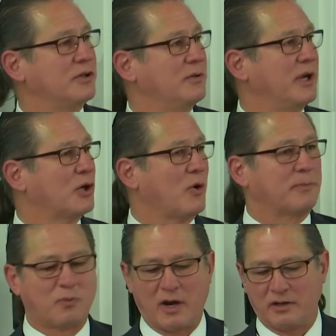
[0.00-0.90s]
to
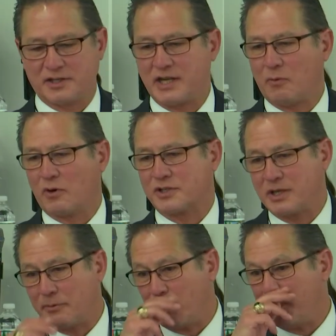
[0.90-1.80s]
encrypt wireless networks:
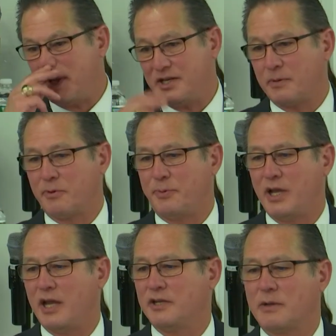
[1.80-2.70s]
WEP,
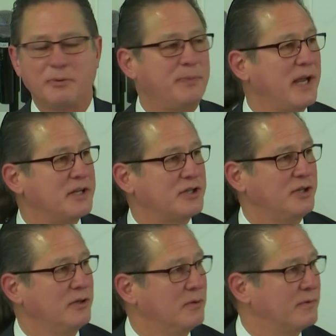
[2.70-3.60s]
WPA, and
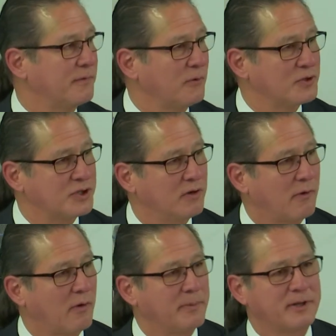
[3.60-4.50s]
WPA2. The first two have
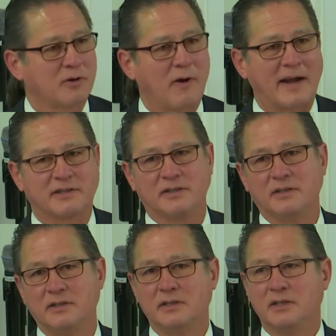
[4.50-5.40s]
already been cracked.
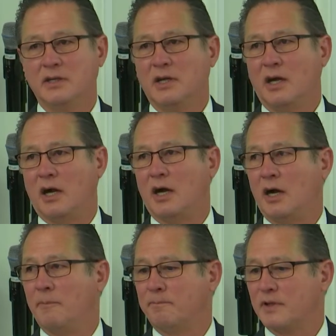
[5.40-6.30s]

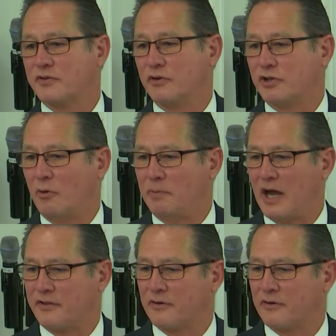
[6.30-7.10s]
So don't bother.